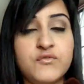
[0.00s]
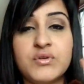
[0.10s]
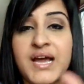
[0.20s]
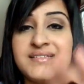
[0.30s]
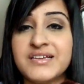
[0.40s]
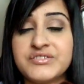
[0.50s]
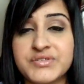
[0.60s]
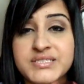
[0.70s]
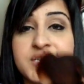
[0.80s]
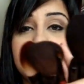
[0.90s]
If you guys are
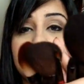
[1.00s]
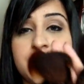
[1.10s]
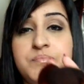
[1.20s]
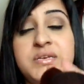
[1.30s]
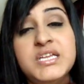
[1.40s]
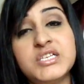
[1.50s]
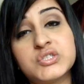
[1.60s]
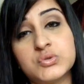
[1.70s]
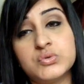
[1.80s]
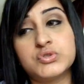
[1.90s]
interested, please
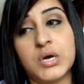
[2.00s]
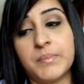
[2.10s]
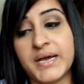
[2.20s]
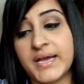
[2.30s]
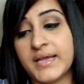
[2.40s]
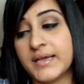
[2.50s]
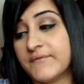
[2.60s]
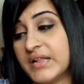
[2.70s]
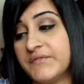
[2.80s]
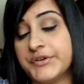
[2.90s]
do drop by
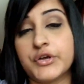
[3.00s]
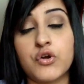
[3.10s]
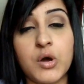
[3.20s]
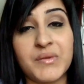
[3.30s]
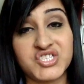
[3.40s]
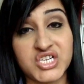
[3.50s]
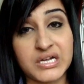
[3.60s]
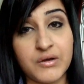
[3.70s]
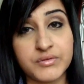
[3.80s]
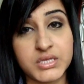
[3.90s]
velvet.com and
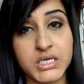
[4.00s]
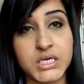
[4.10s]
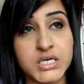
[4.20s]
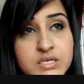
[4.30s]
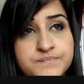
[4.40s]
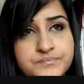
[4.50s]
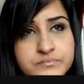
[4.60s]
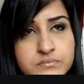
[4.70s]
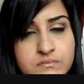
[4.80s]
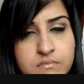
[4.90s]
check out
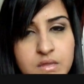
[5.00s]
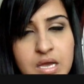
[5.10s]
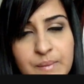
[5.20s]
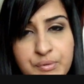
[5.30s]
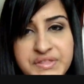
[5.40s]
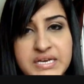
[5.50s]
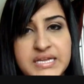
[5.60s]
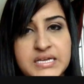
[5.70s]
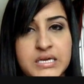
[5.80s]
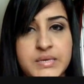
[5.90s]
I'll put the
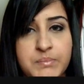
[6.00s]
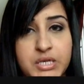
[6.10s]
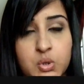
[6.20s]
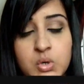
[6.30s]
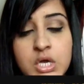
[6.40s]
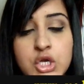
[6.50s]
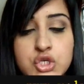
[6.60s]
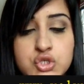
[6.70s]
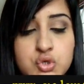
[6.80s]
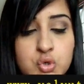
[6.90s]
link below.
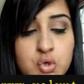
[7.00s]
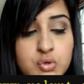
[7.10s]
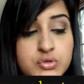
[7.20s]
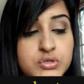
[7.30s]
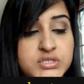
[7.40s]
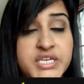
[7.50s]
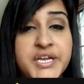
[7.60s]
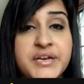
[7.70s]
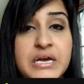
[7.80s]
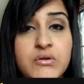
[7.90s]
So
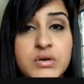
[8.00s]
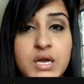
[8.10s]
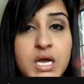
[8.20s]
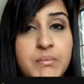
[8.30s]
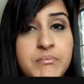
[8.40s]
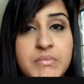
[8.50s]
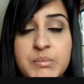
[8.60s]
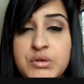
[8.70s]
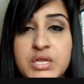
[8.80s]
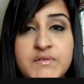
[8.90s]
check it out.
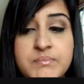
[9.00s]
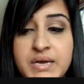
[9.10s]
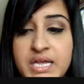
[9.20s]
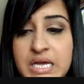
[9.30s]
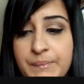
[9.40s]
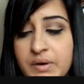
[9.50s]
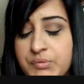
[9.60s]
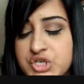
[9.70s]
Maybe you can even buy a couple of